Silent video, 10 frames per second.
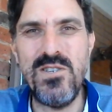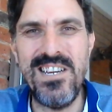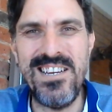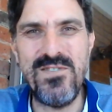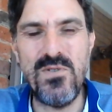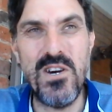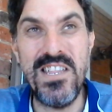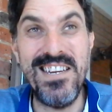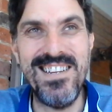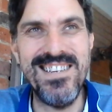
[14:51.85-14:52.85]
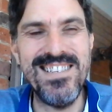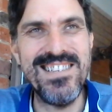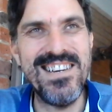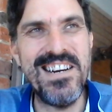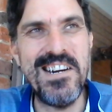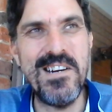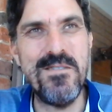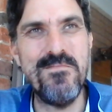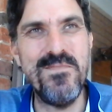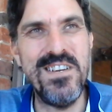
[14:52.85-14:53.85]
That's what I think it is.
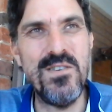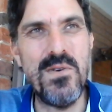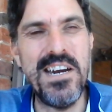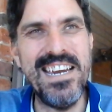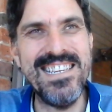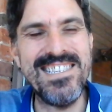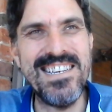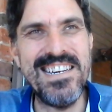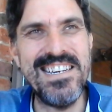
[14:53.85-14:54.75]
In a way, it's